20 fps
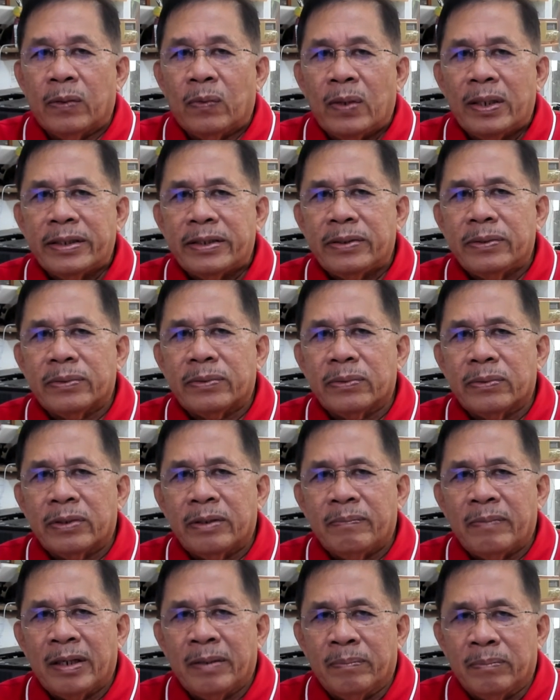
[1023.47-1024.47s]
want you to
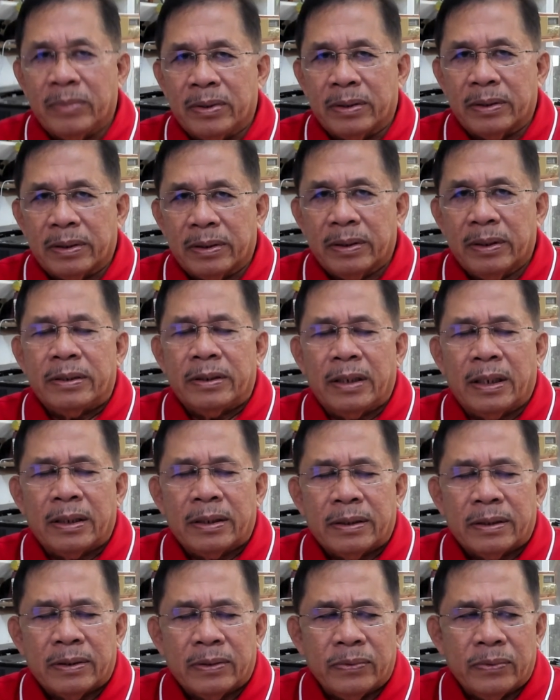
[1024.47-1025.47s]
remember
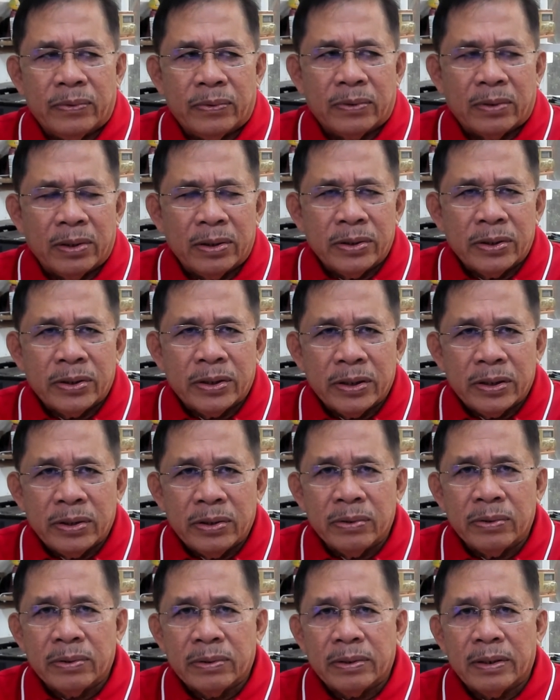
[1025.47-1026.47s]
that to
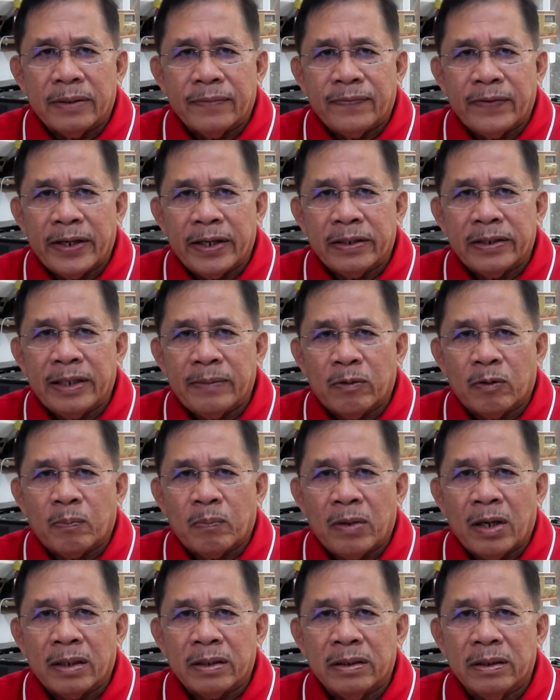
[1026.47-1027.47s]
constitute unfair labor
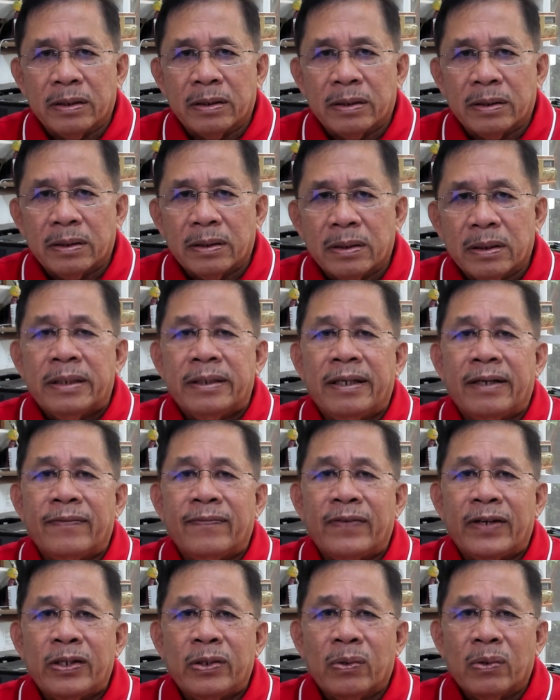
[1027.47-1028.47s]
practice, the
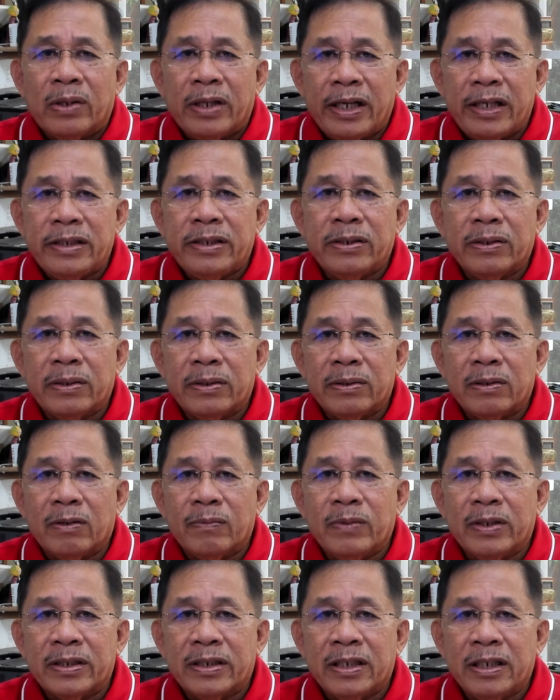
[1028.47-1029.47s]
violation
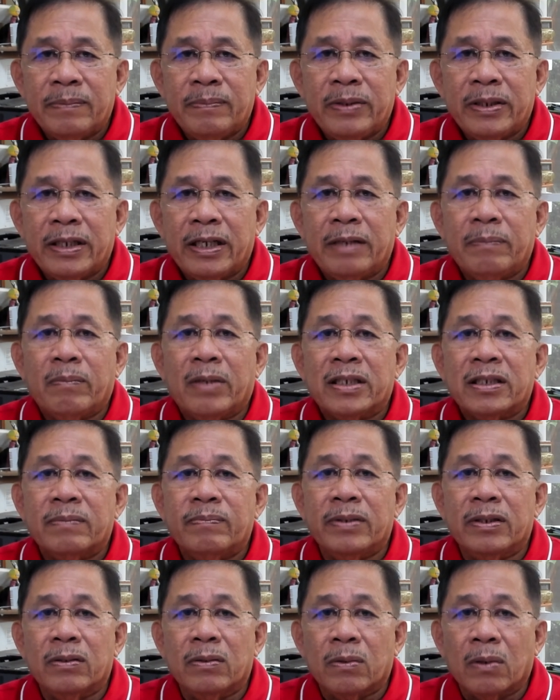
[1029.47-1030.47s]
of the CBA must
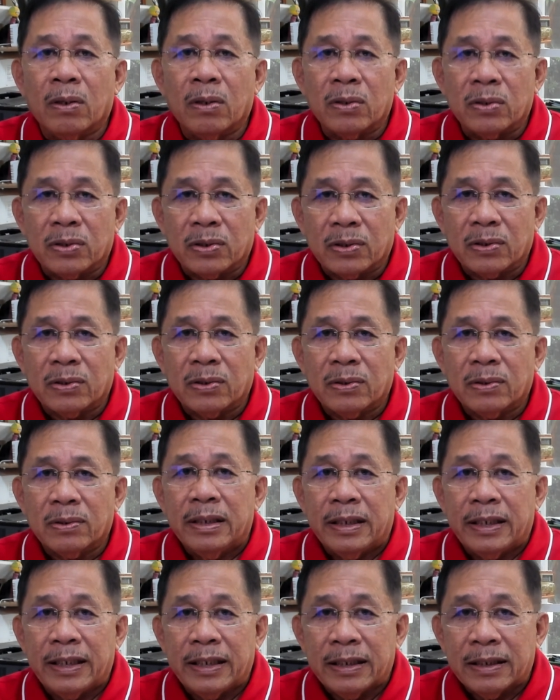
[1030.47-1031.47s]
be gross
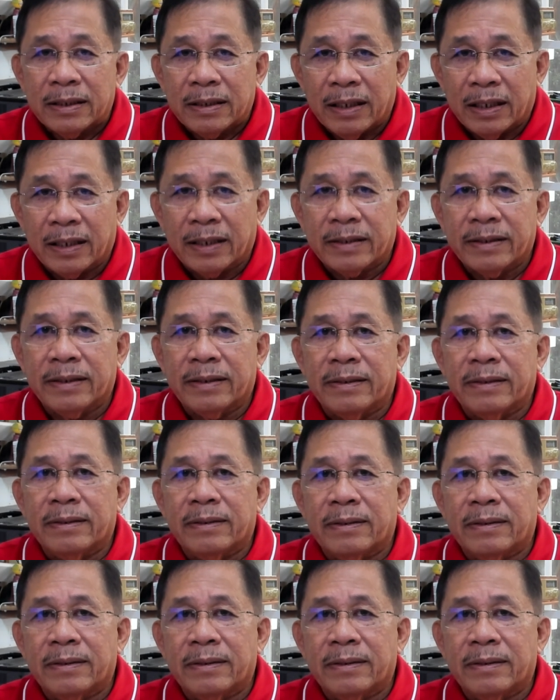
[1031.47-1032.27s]
in character.